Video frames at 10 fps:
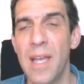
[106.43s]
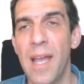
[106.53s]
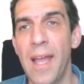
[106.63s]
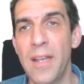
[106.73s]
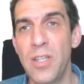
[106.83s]

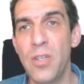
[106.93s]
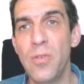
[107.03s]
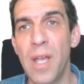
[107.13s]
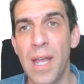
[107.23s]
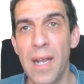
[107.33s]
And you
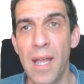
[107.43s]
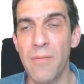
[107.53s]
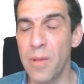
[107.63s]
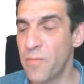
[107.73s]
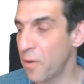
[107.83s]
can have,
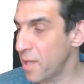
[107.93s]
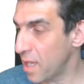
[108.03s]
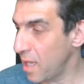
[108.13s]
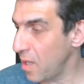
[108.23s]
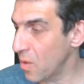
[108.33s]
I'm very
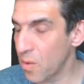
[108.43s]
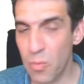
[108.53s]
keen on a